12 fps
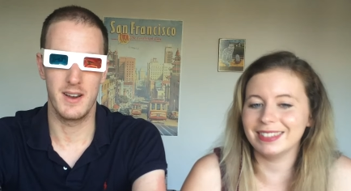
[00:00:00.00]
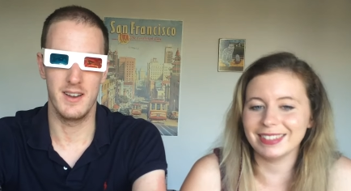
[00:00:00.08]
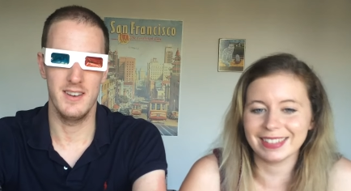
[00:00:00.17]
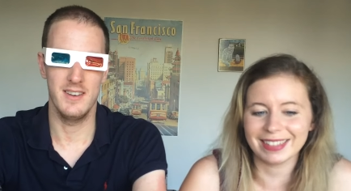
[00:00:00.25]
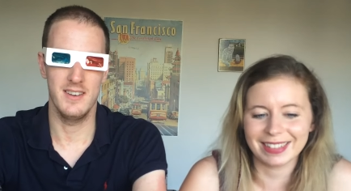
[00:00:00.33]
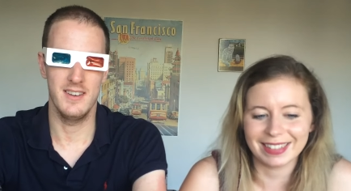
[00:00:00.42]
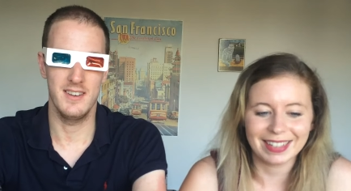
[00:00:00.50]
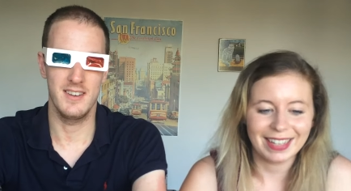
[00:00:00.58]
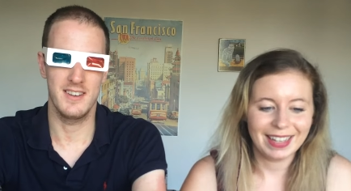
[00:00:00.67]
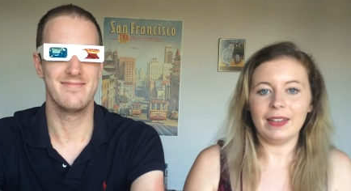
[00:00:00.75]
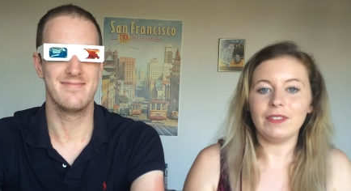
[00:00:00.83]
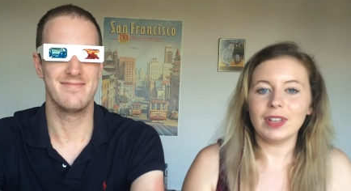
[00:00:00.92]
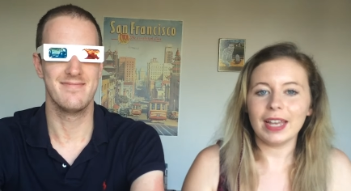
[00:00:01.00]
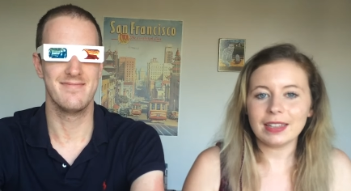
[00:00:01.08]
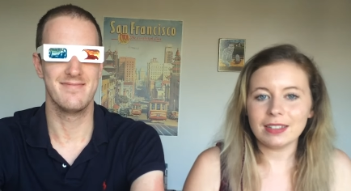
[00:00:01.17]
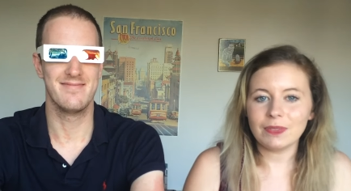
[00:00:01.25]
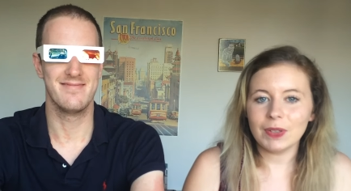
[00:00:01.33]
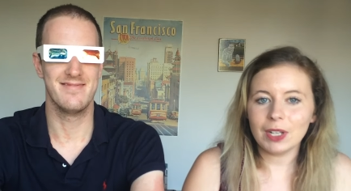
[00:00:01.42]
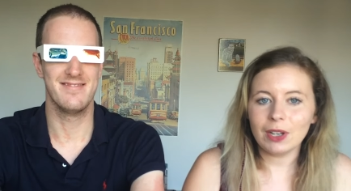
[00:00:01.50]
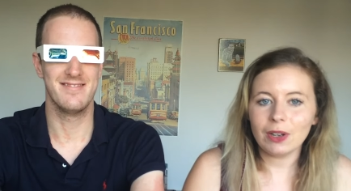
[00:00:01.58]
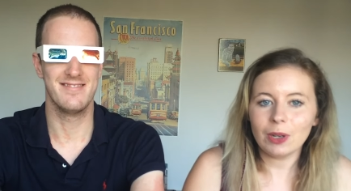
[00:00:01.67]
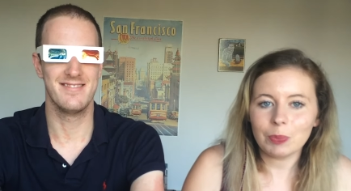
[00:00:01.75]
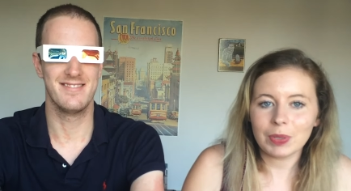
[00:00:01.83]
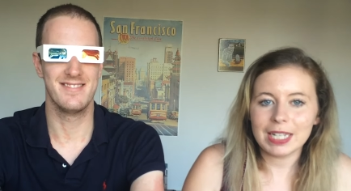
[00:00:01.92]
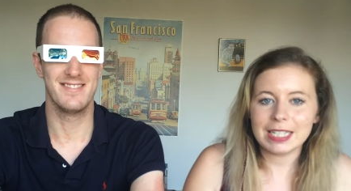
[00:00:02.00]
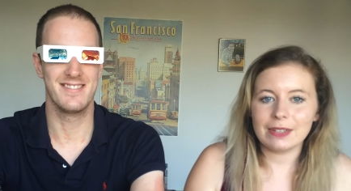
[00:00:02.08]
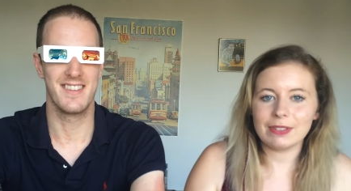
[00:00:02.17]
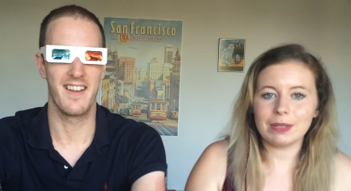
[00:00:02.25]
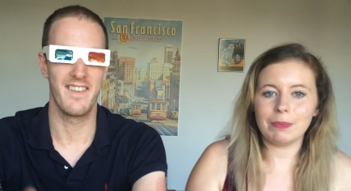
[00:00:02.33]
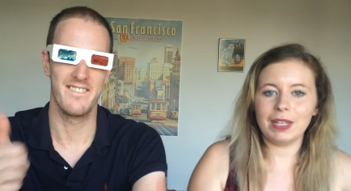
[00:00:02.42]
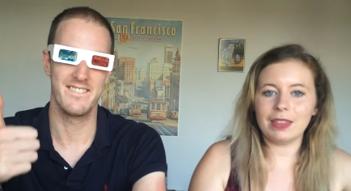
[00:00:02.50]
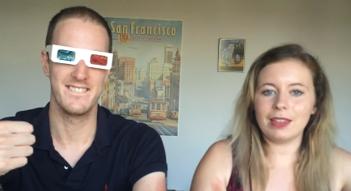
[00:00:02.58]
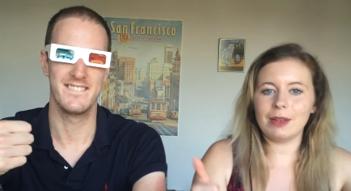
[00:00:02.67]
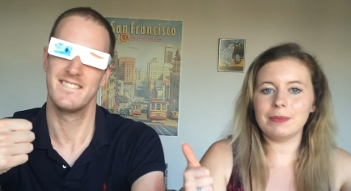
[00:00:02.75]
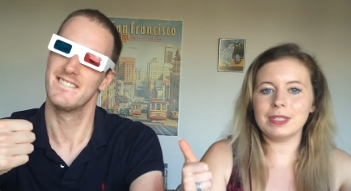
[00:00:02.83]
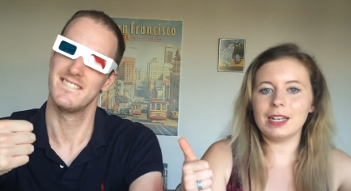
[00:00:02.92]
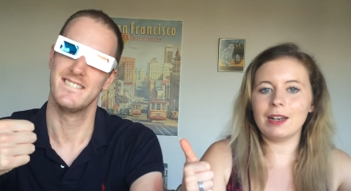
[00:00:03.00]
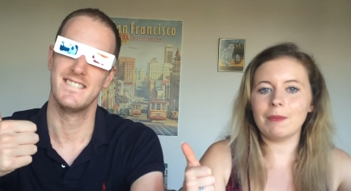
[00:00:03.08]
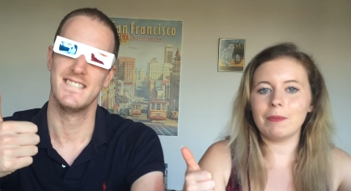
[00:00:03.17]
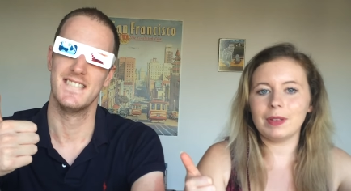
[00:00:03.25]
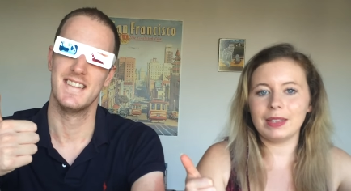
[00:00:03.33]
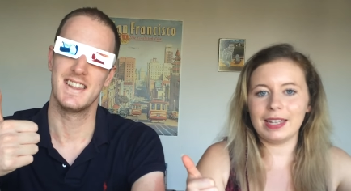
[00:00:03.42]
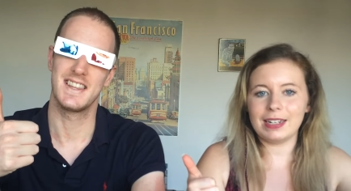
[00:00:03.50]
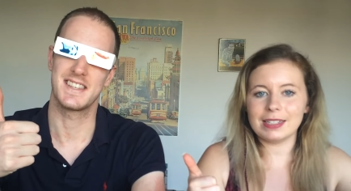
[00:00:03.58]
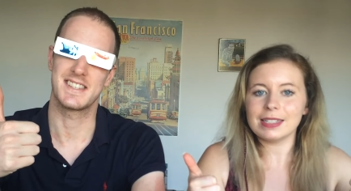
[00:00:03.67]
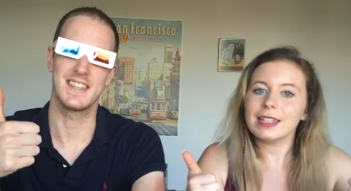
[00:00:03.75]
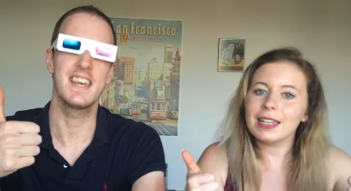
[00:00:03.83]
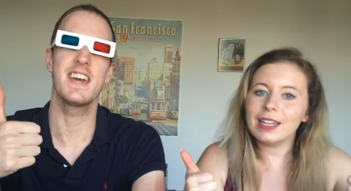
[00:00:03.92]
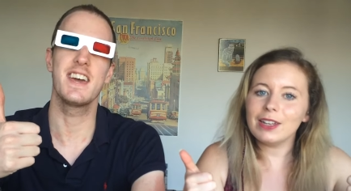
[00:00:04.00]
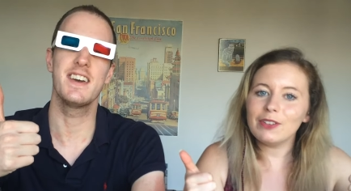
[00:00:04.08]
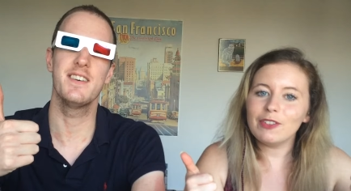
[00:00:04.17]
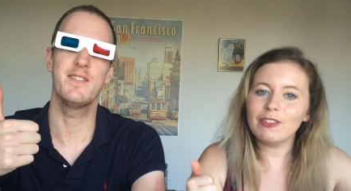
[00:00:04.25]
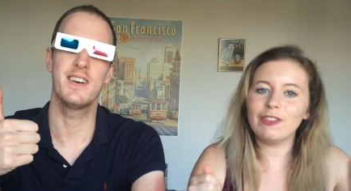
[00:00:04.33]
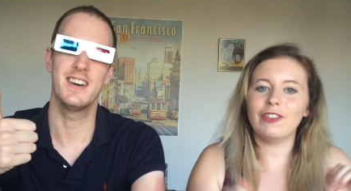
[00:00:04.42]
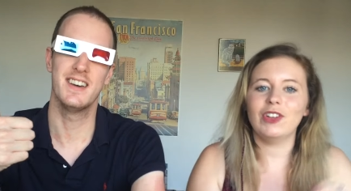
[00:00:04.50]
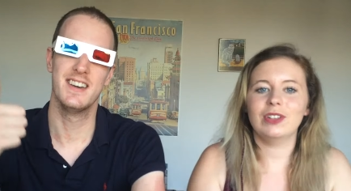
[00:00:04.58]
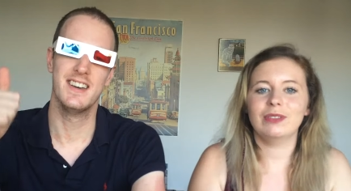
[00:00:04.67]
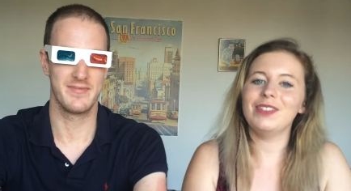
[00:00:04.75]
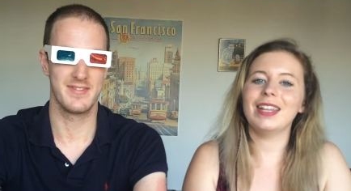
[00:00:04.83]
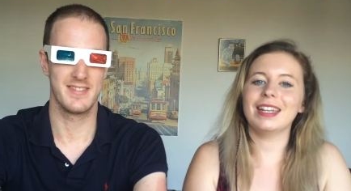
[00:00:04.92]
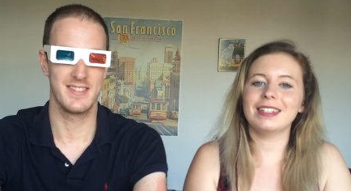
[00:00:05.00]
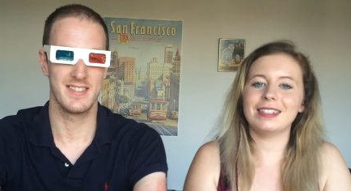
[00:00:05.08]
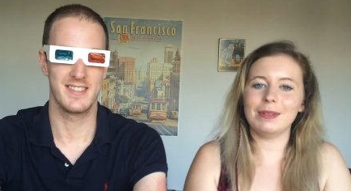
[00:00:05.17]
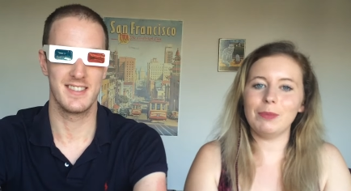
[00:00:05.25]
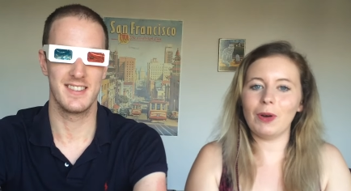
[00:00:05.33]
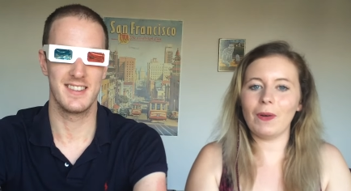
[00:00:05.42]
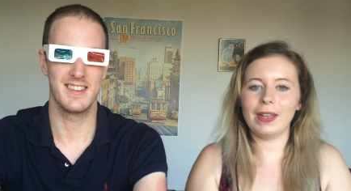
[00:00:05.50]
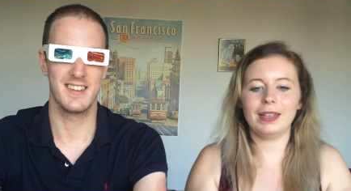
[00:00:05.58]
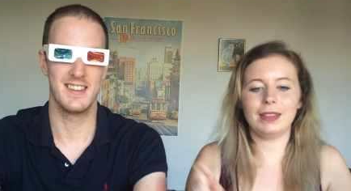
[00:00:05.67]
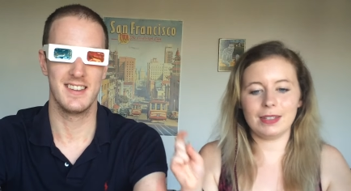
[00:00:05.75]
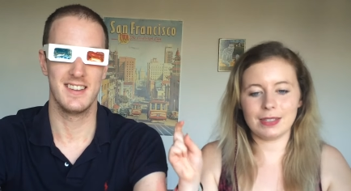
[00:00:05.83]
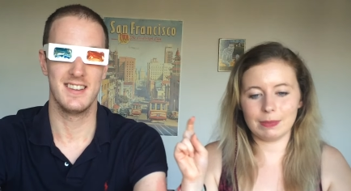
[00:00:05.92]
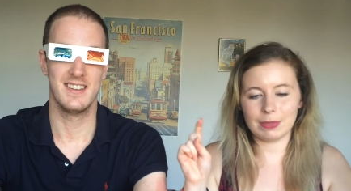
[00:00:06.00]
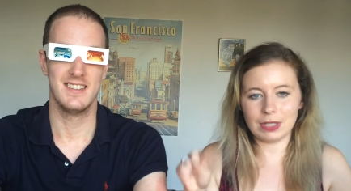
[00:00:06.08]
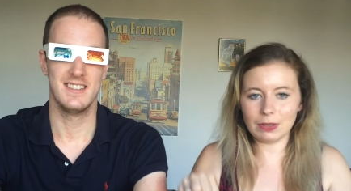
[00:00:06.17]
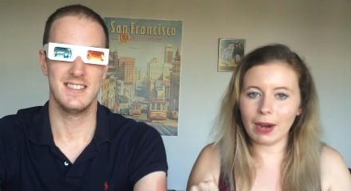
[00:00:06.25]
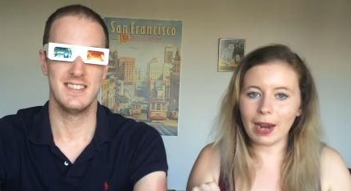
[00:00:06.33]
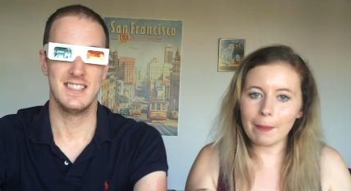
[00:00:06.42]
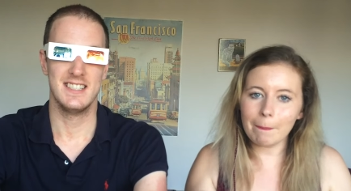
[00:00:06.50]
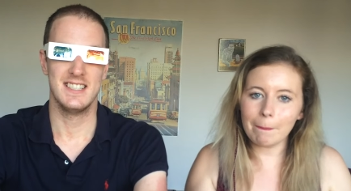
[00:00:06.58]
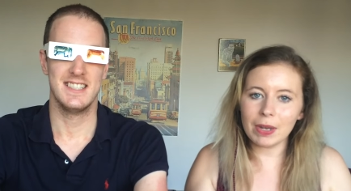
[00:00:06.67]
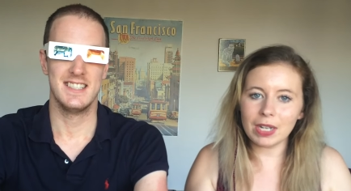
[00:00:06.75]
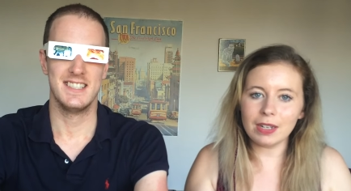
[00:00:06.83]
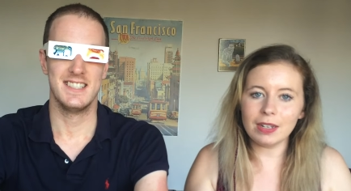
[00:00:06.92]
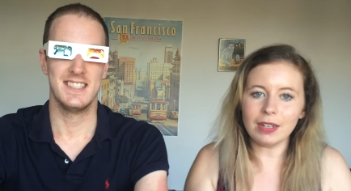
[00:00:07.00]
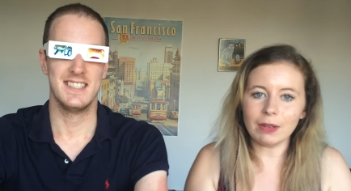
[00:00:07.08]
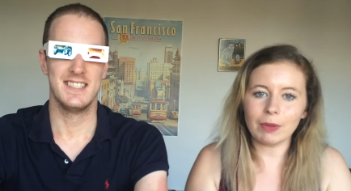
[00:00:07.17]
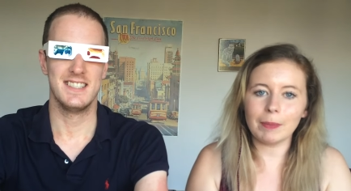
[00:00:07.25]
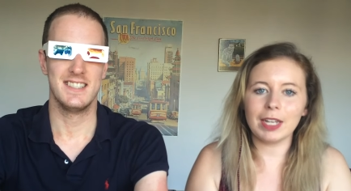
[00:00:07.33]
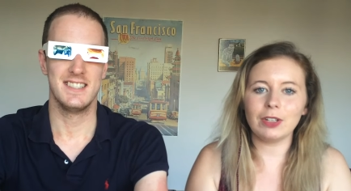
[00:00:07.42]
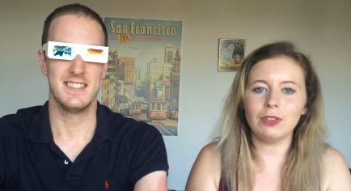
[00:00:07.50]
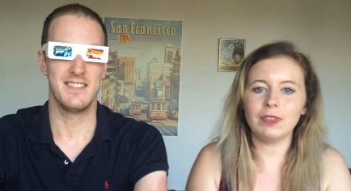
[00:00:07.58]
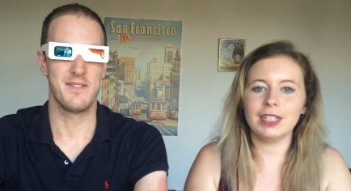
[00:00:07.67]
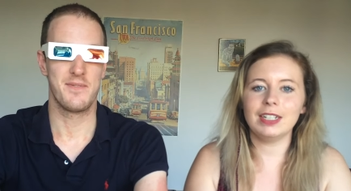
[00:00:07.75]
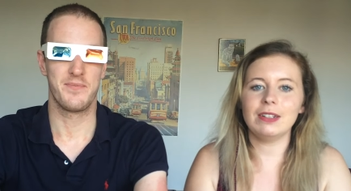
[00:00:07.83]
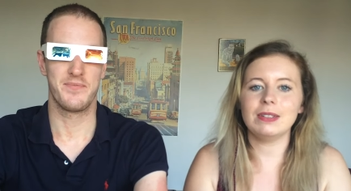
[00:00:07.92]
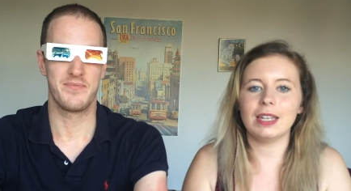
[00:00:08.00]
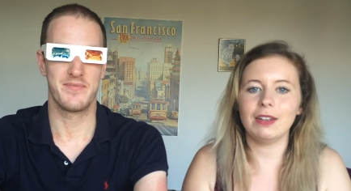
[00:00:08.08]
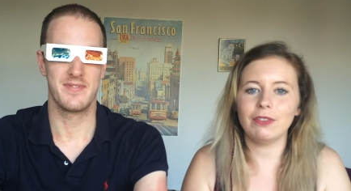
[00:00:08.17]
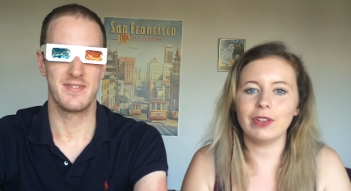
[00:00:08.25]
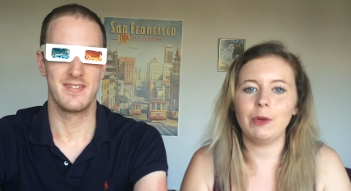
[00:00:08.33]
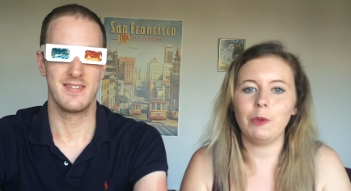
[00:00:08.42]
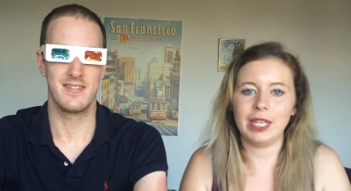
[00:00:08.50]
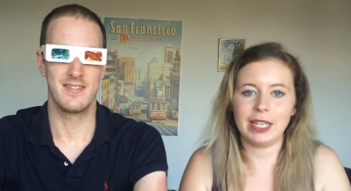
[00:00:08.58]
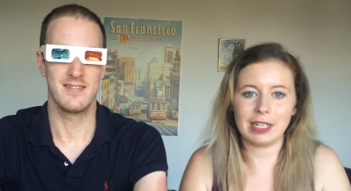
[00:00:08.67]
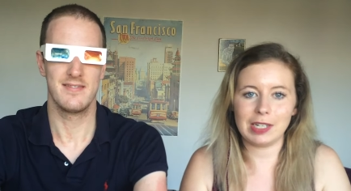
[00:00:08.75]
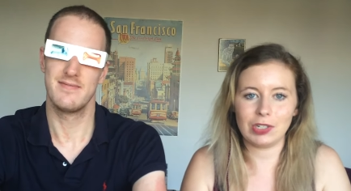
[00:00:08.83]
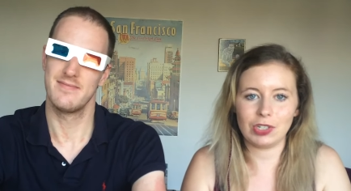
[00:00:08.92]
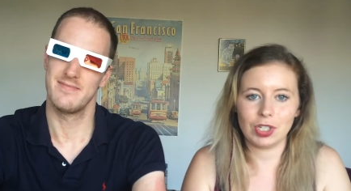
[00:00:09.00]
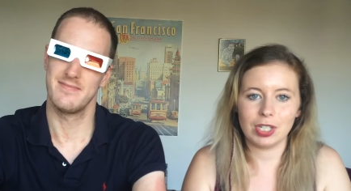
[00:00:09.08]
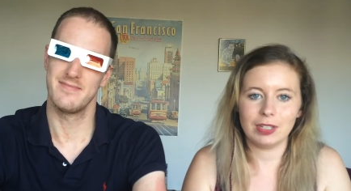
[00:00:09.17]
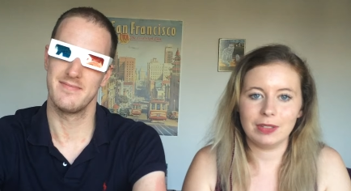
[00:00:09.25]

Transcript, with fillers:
Speaker 1: but If you like this video, please give us a big thumbs up. Let us us live. live. If you'd like to see more, hit the subscribe button. We make new videos every weekish.